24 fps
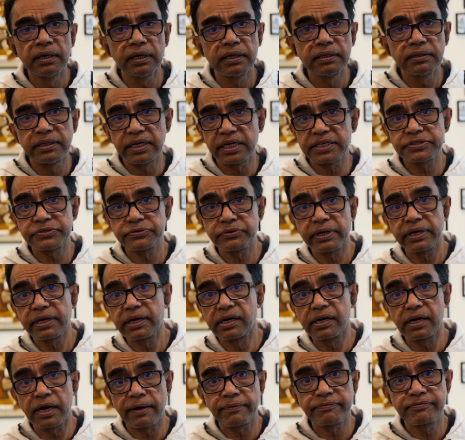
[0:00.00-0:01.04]
That's why
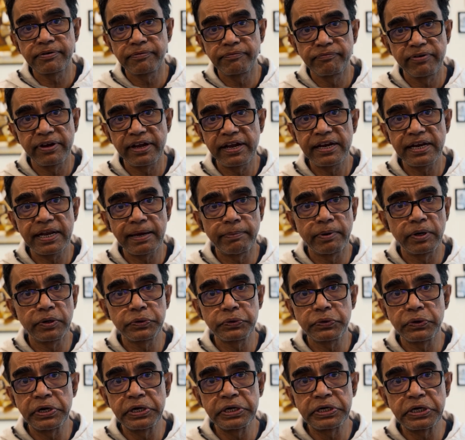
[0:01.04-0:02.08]
graft fail about
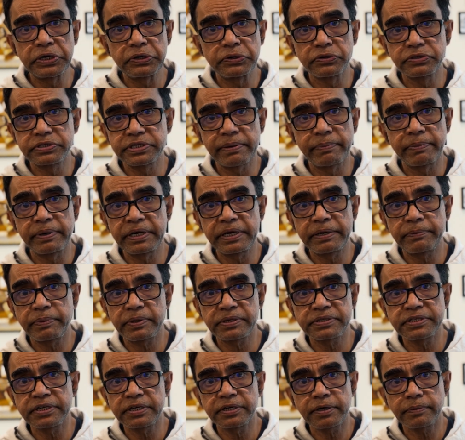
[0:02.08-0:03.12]
20 to
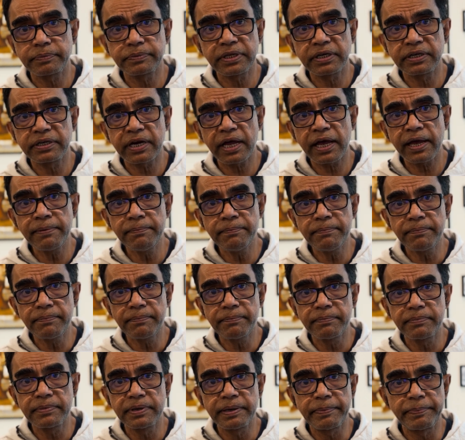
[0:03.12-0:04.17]
70% of the time,
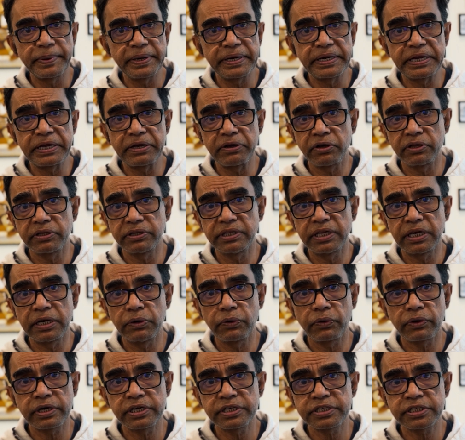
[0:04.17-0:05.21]
depending on the
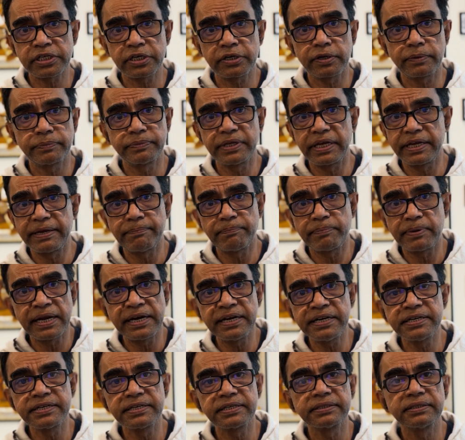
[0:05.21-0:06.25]
location of the
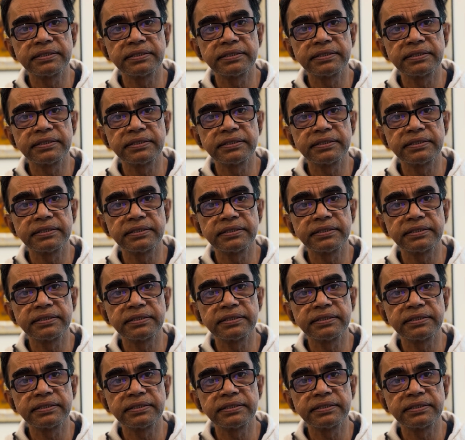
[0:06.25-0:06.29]
implant.